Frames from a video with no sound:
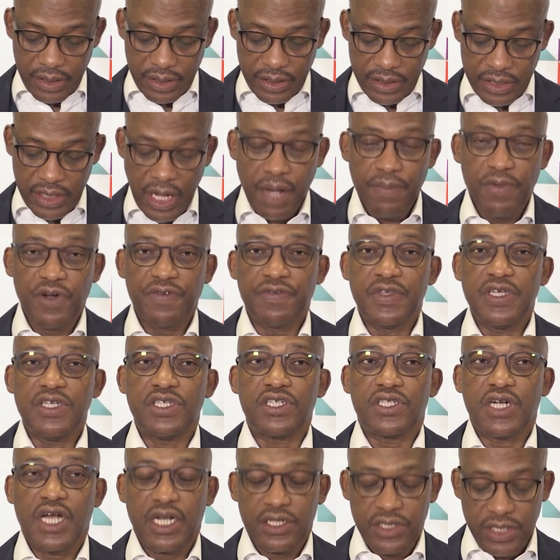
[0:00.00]
Some of these
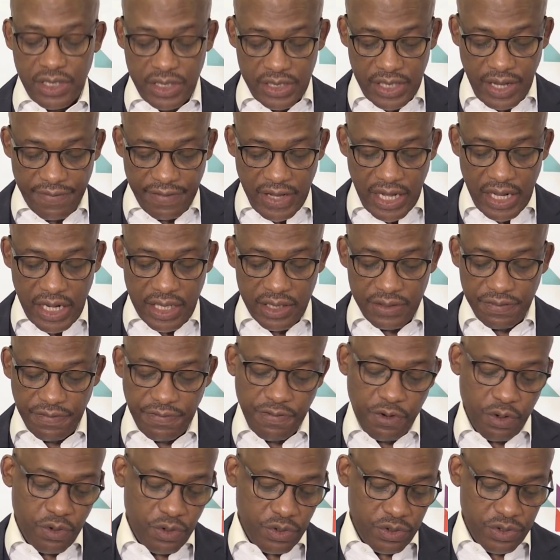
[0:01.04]
structures have held
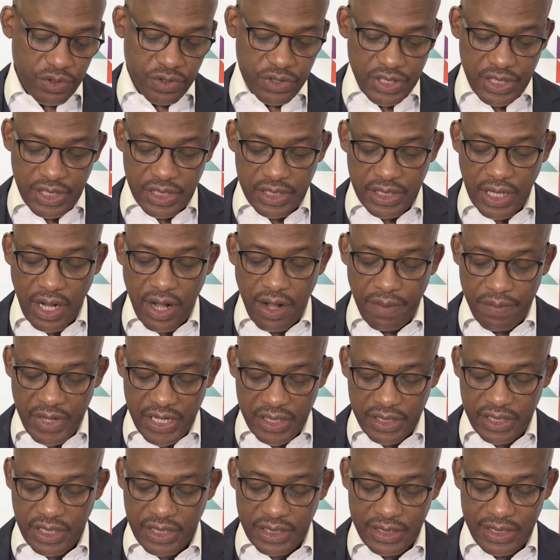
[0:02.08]
4 to 6 hour
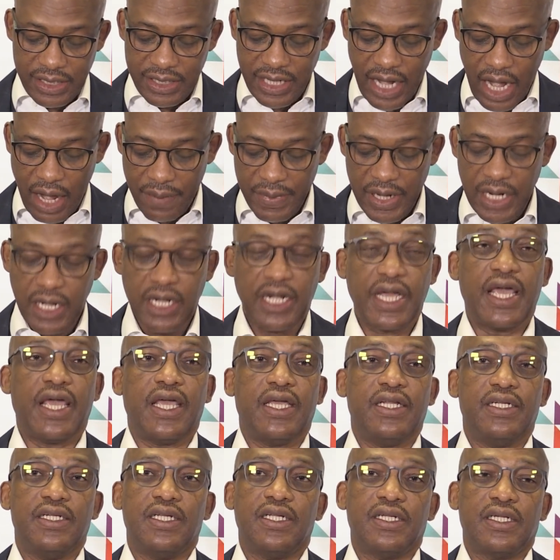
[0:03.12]
meetings time and
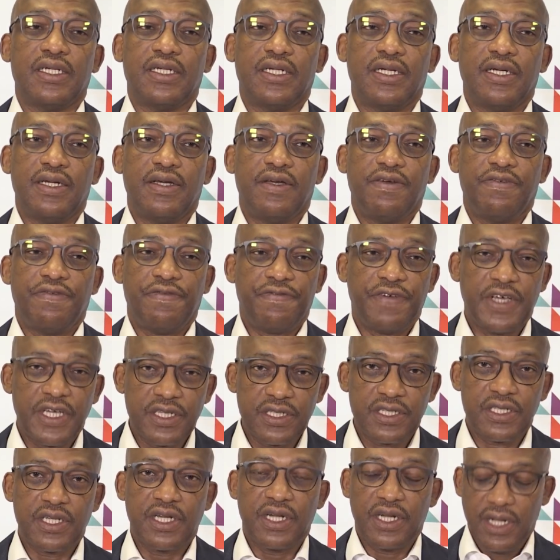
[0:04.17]
again,
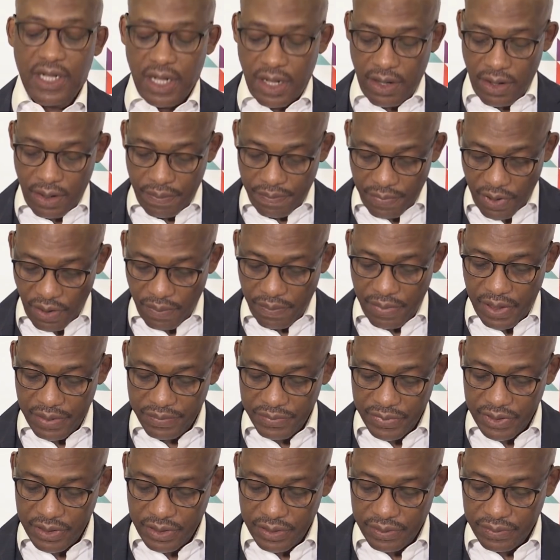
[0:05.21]
fixing our
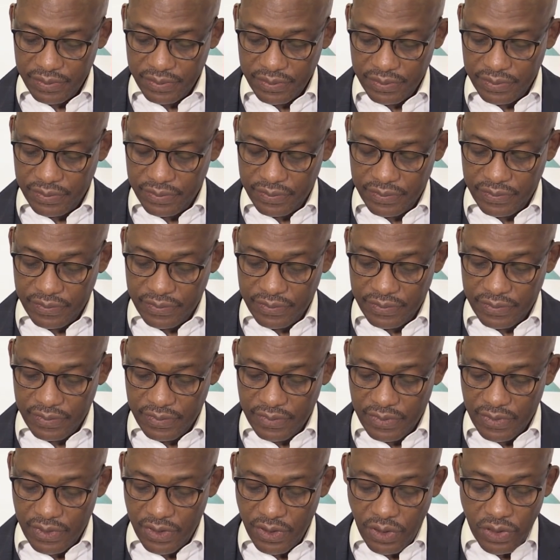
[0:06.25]
problems.
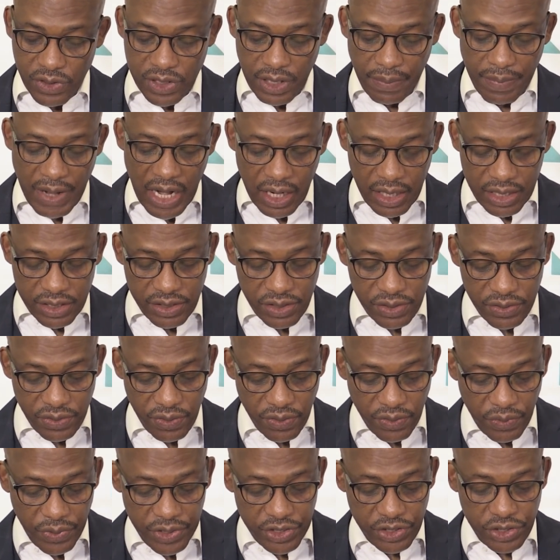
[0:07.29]
Those among us
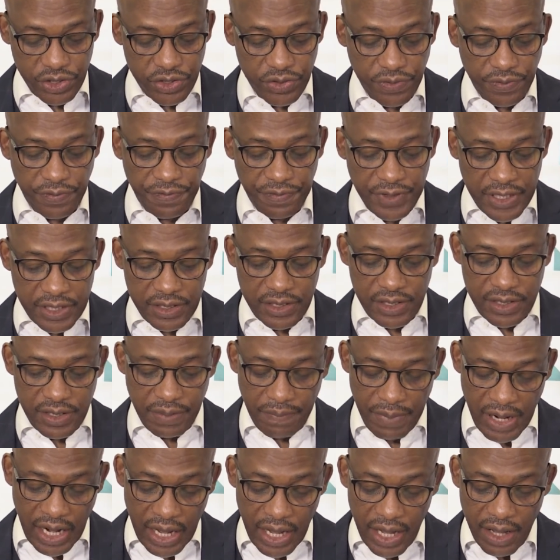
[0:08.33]
who wish to fix the
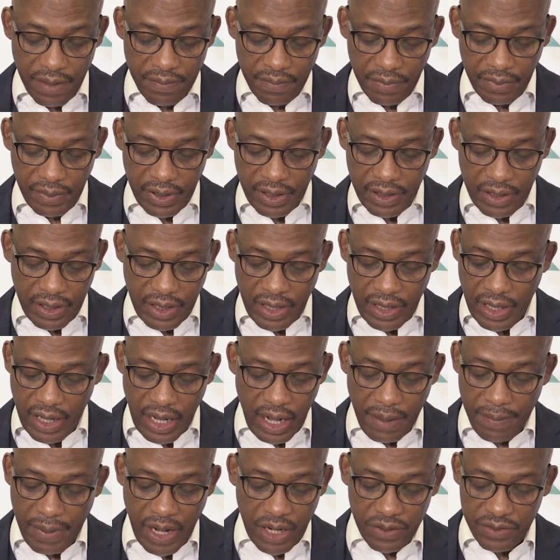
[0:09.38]
blame
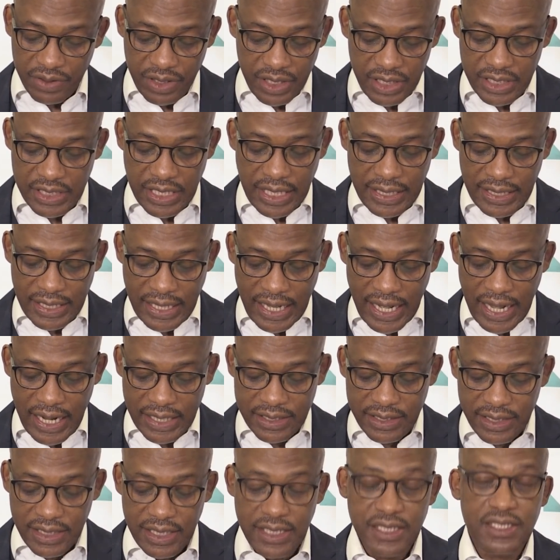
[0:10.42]
about this and
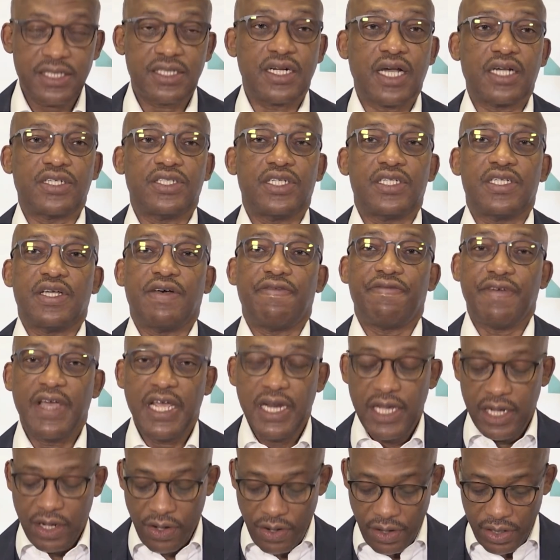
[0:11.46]
that these structures are
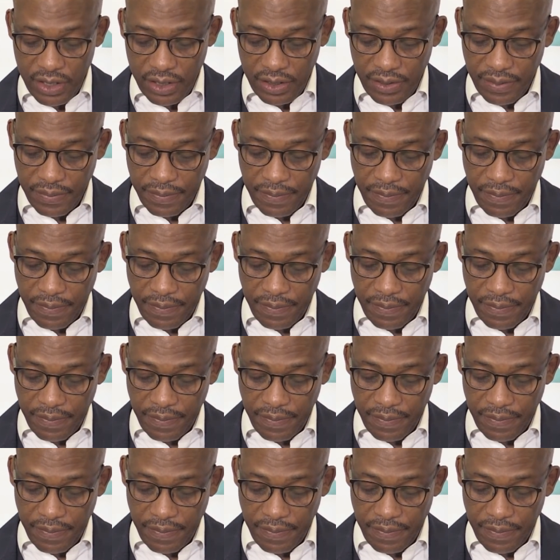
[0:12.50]
failing on